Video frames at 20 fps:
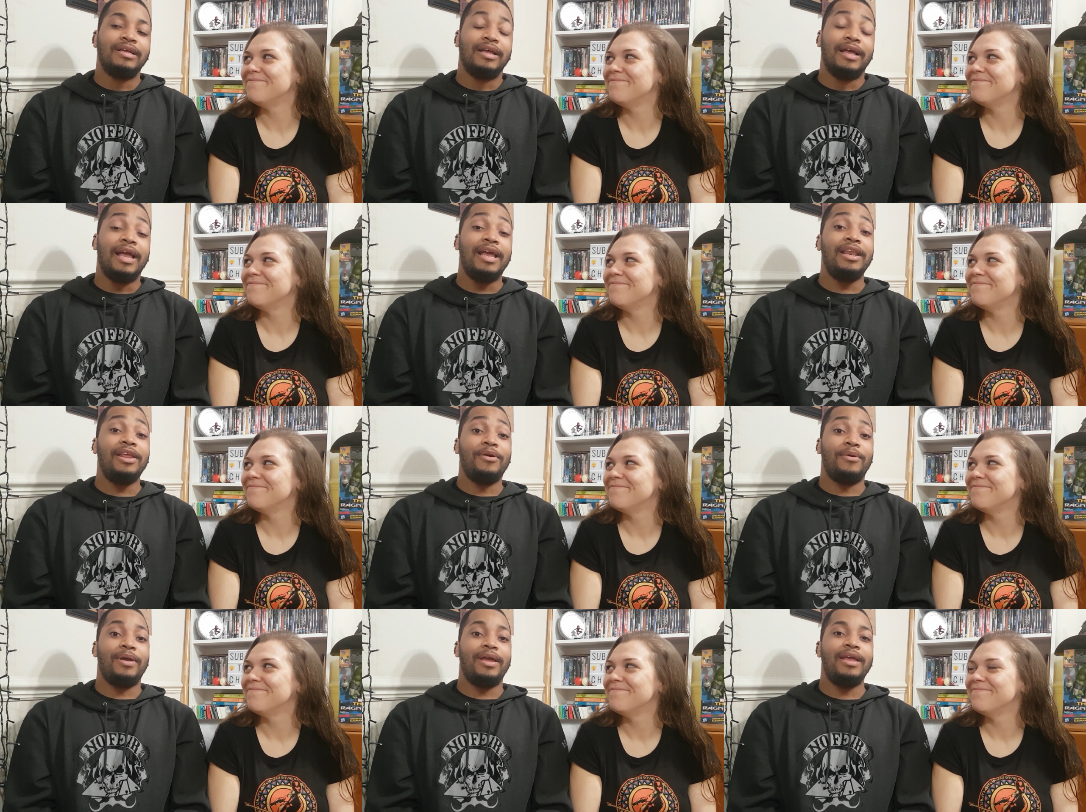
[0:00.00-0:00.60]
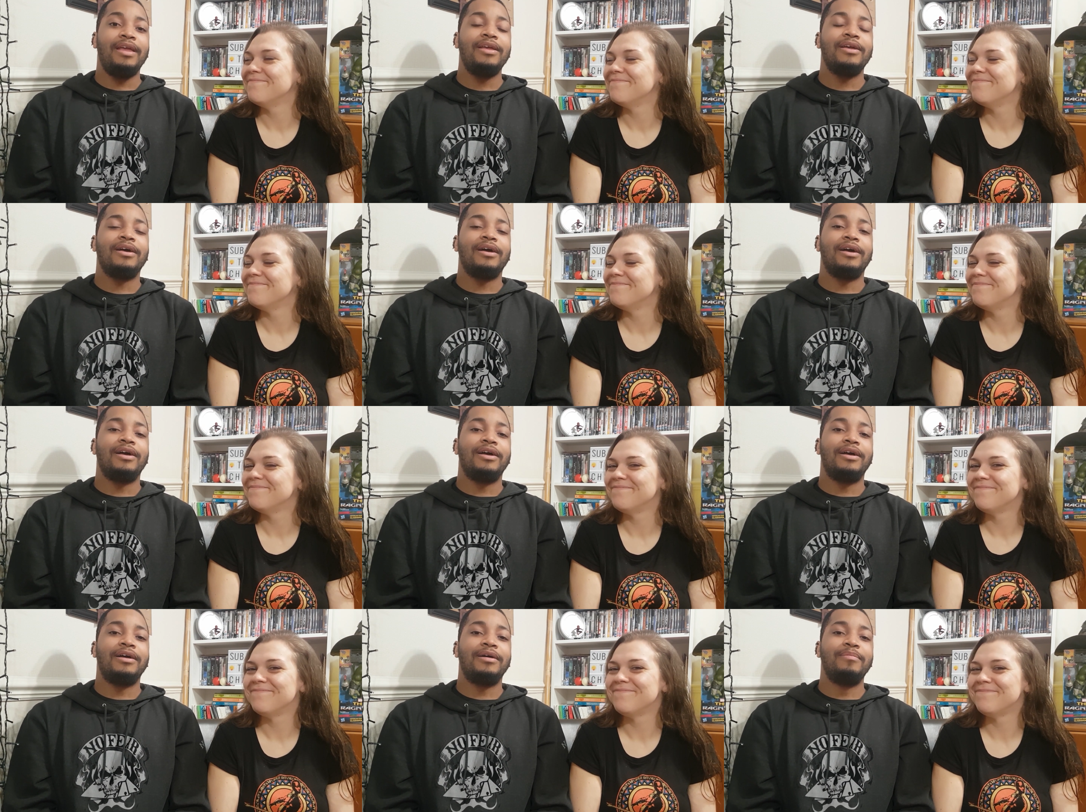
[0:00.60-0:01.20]
Speaker 1: Anyway,
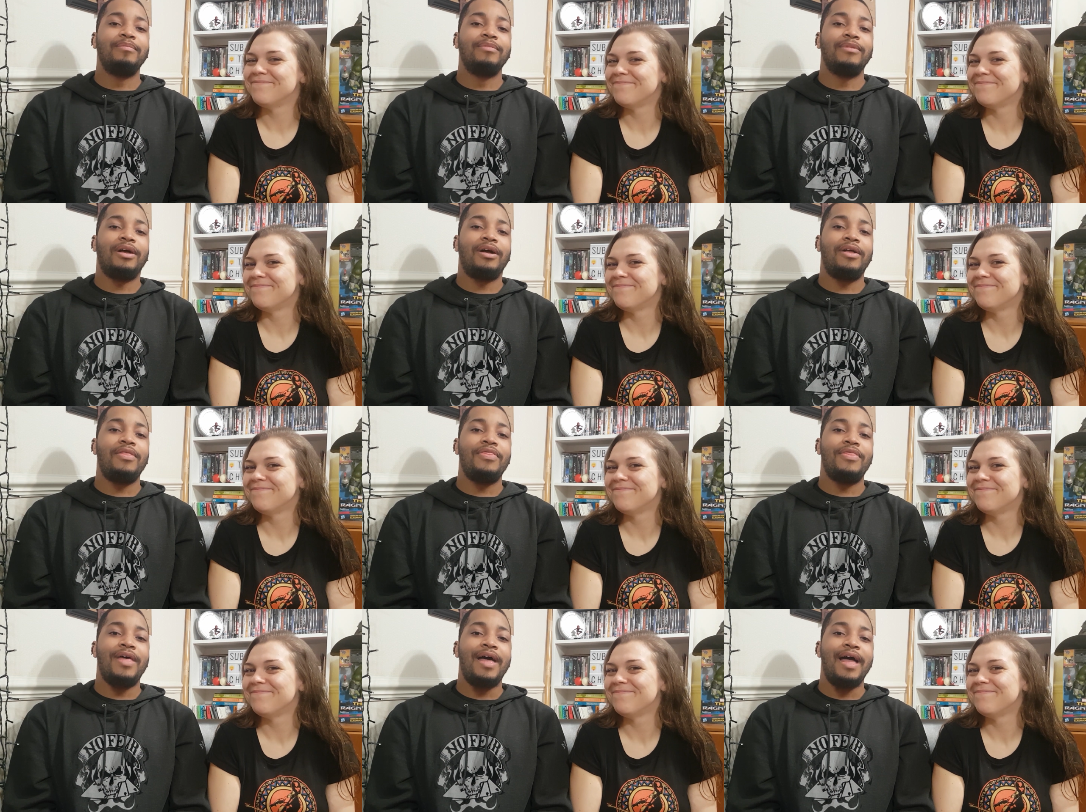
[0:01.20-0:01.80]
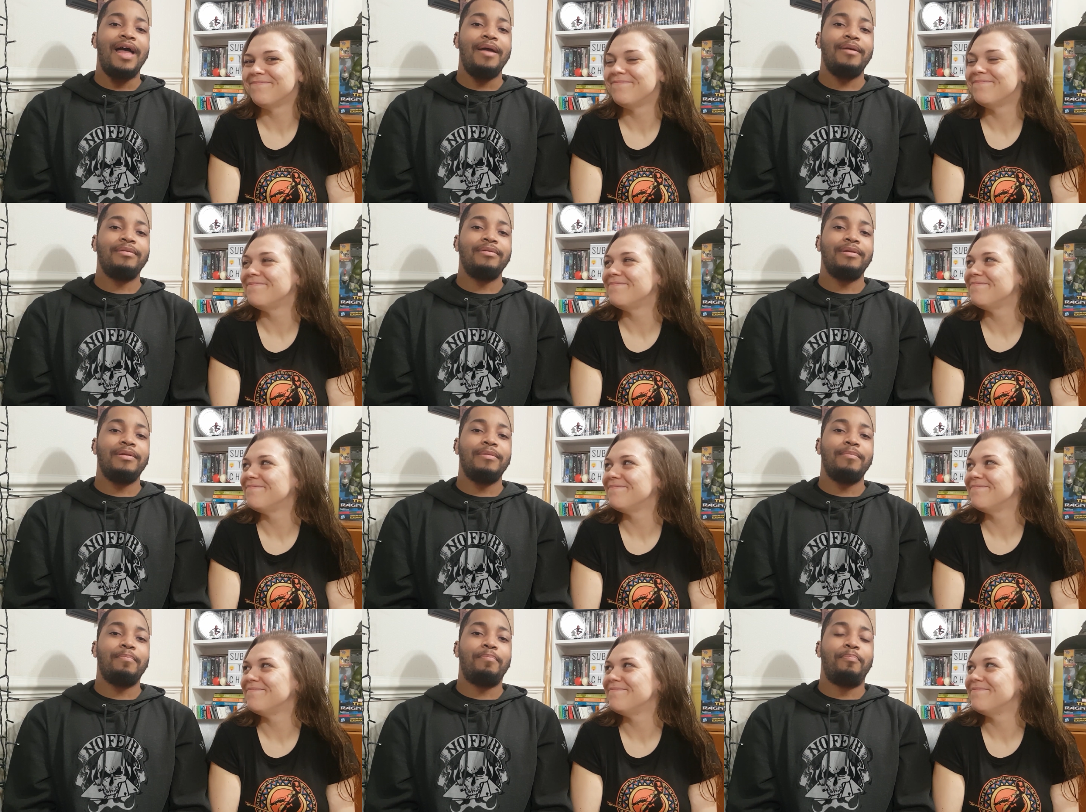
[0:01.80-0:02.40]
um, on that
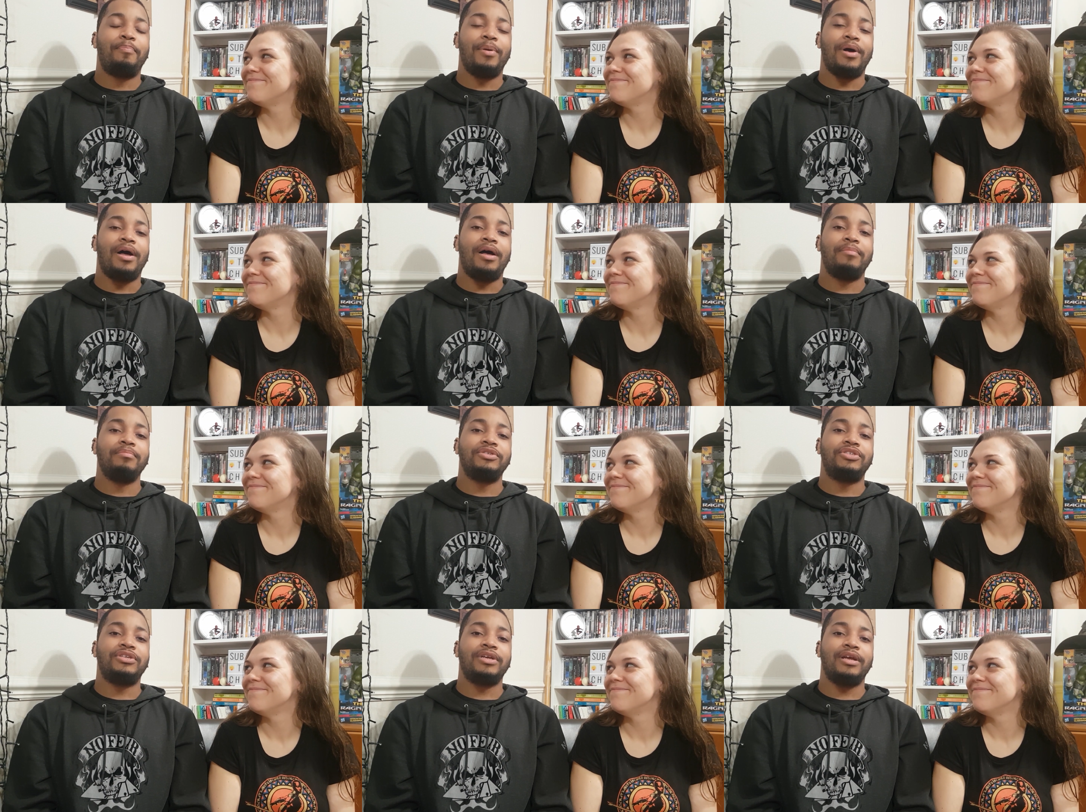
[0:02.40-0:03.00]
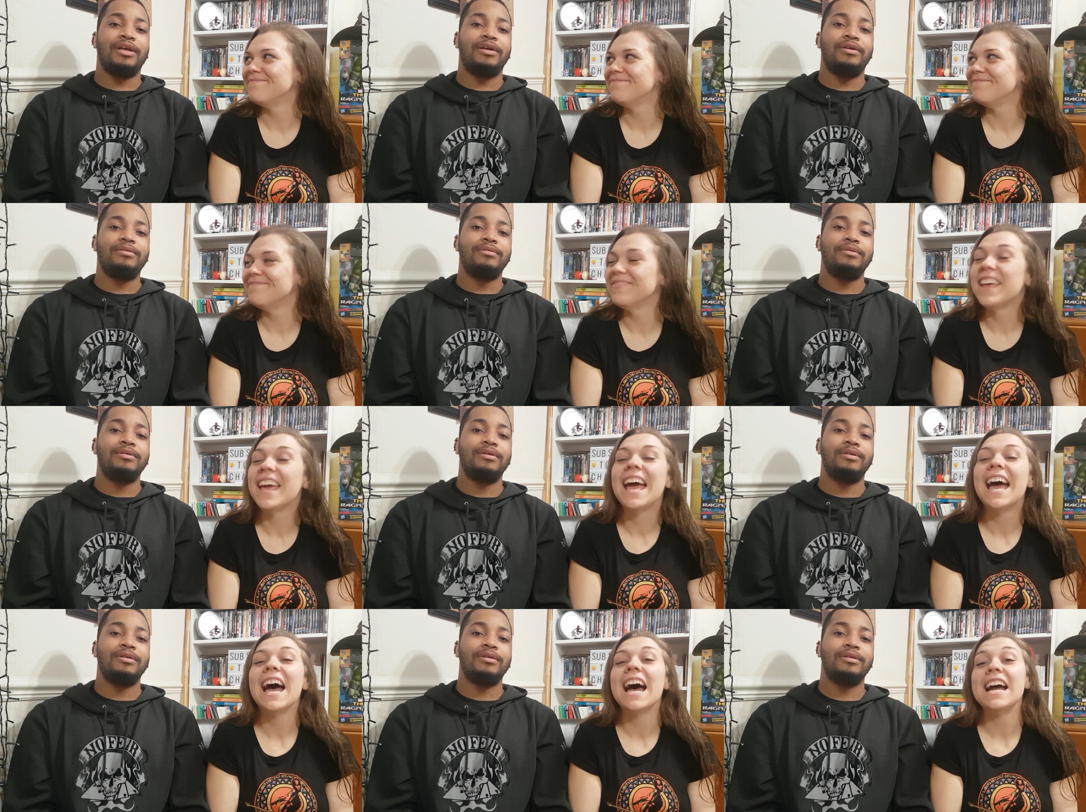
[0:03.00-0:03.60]

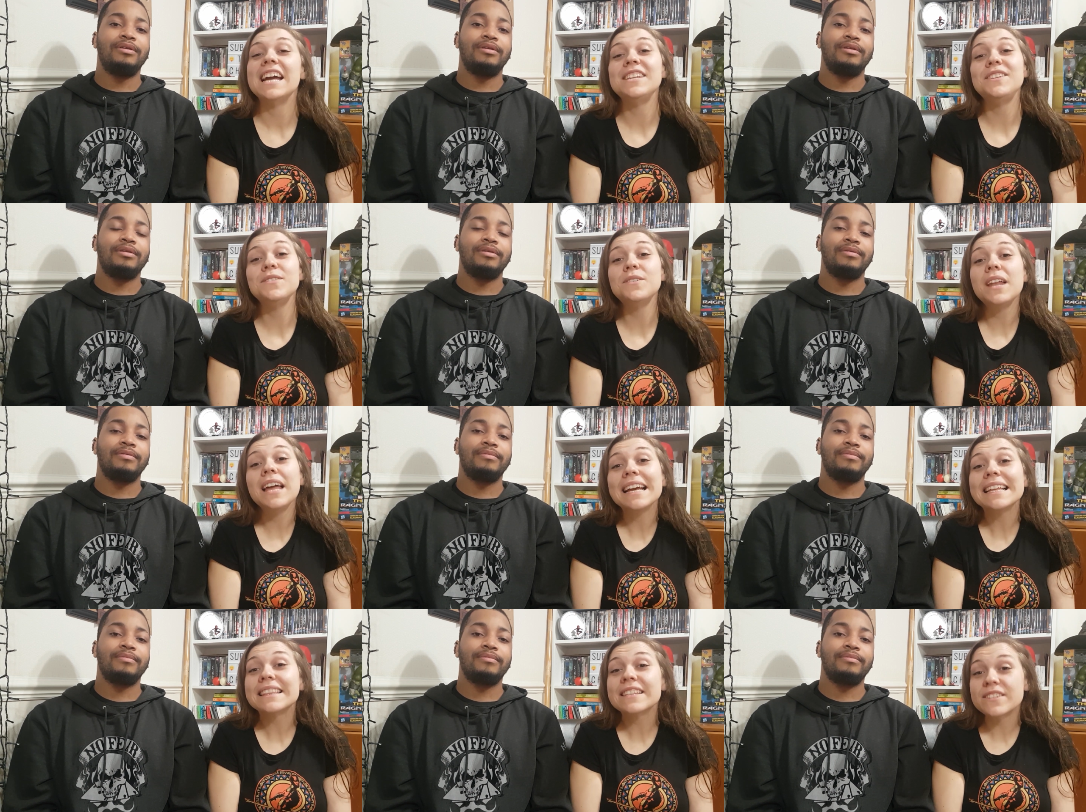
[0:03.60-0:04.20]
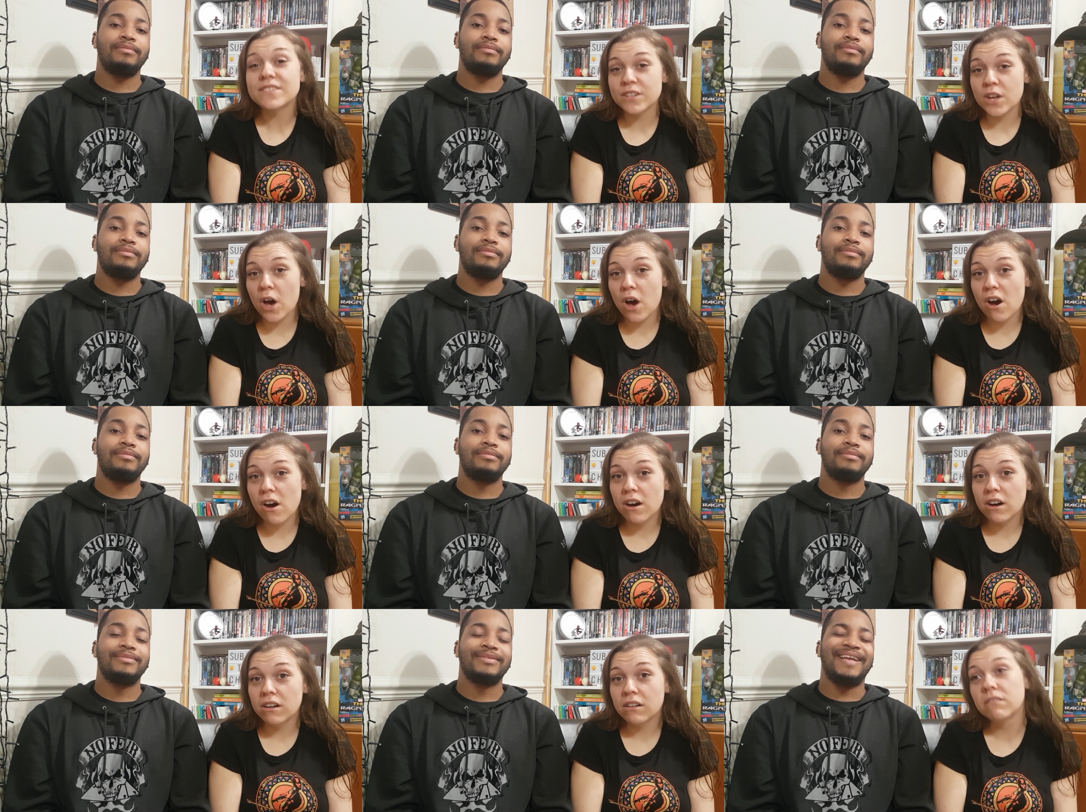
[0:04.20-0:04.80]
bombshell.
Speaker 2: I do like the
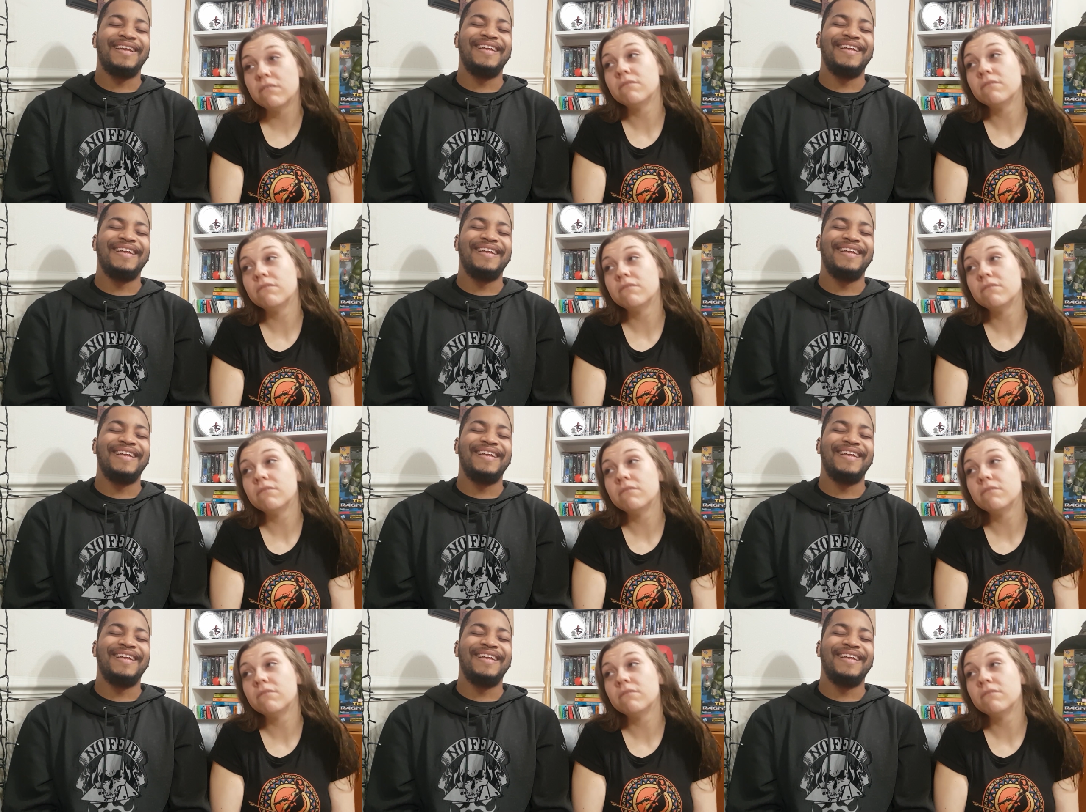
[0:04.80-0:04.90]
song.